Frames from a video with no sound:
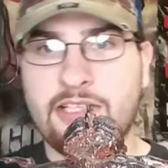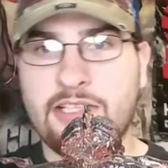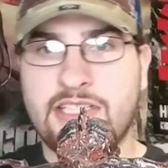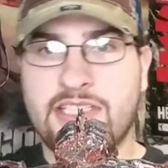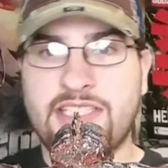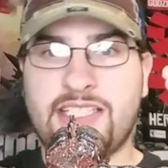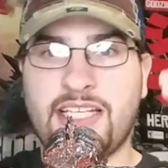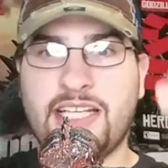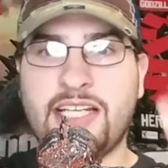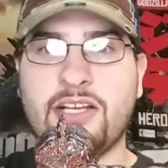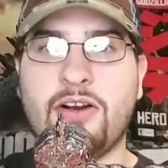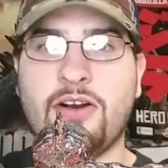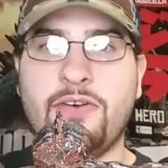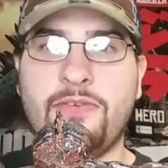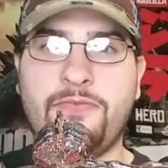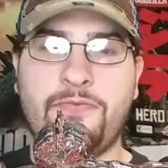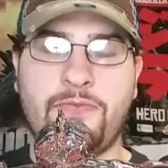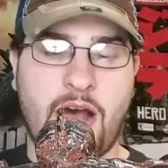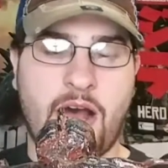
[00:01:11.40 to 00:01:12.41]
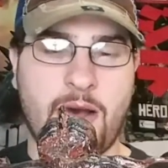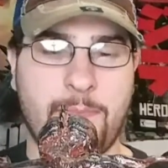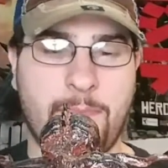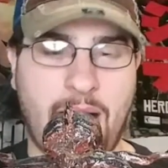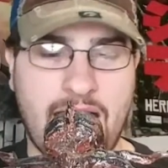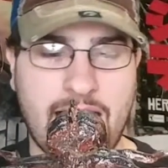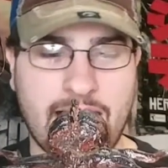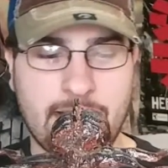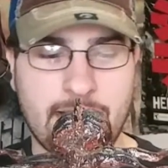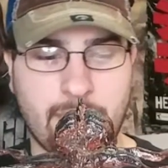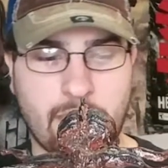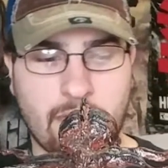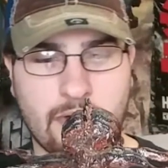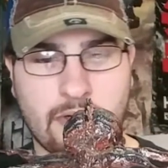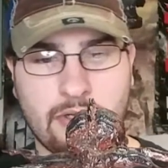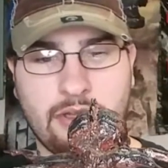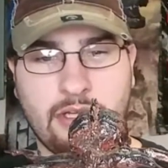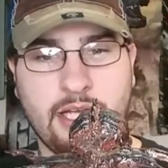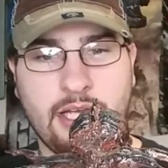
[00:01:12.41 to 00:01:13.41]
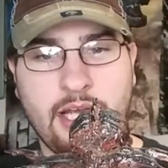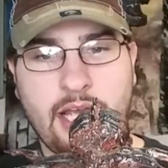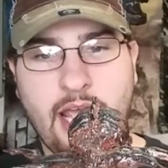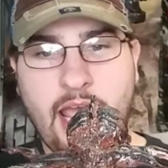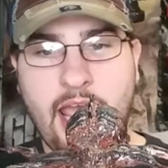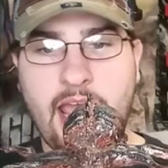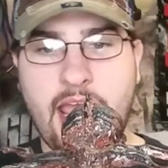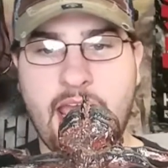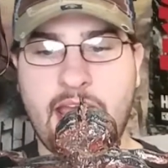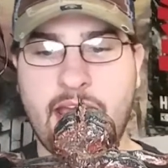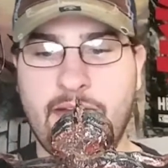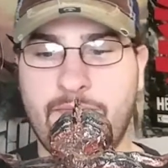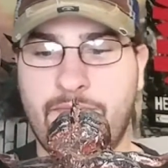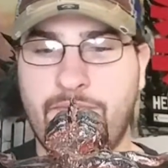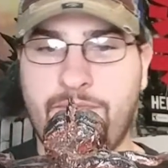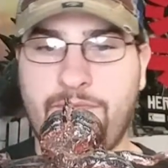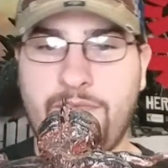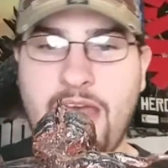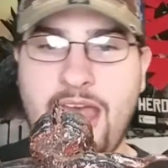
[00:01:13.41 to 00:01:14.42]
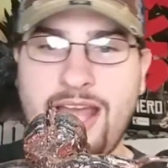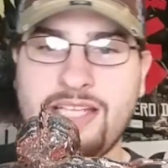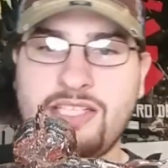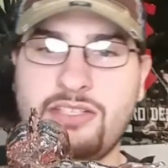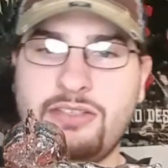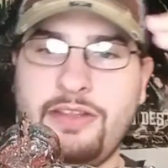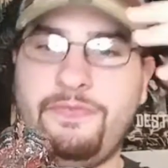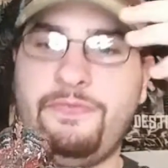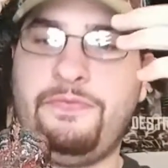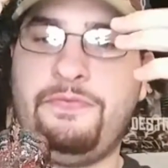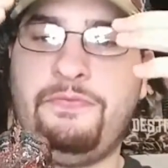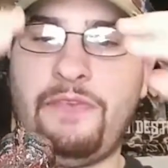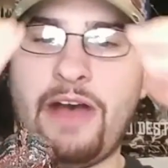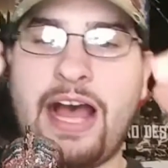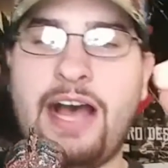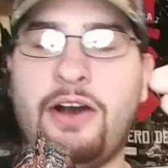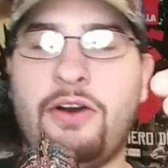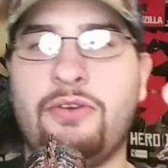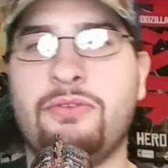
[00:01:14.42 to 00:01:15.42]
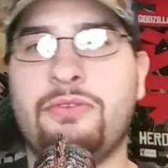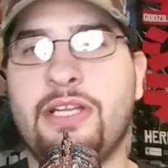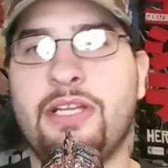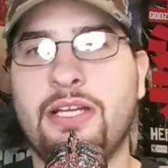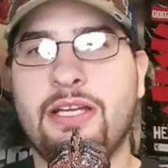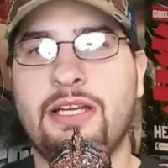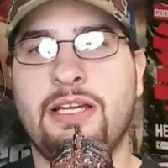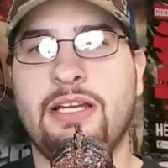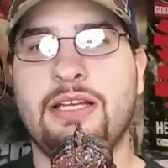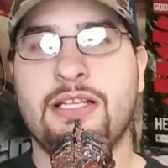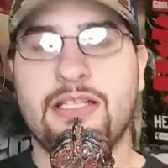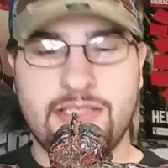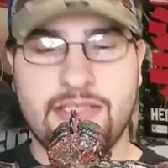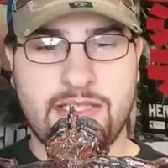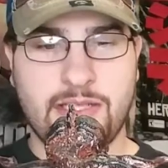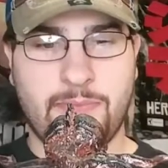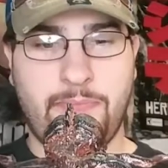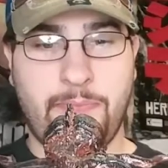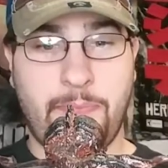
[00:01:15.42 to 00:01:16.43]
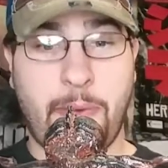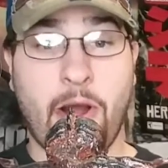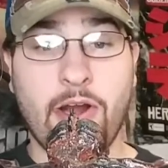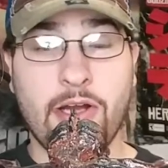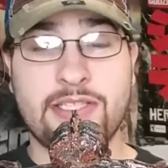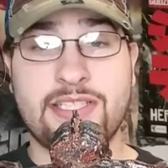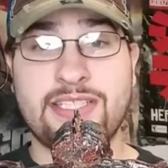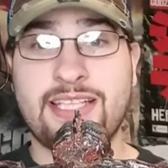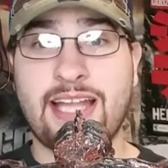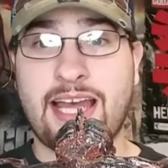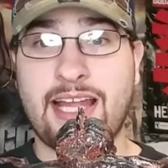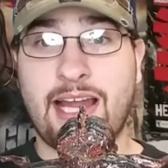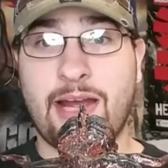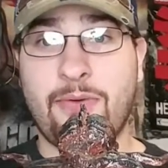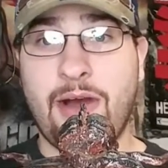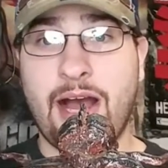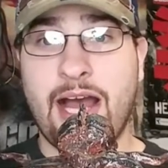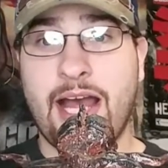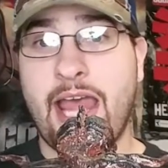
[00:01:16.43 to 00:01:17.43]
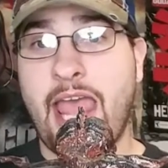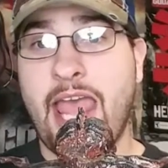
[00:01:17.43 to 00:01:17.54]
single body mold and actually found some parts that I want.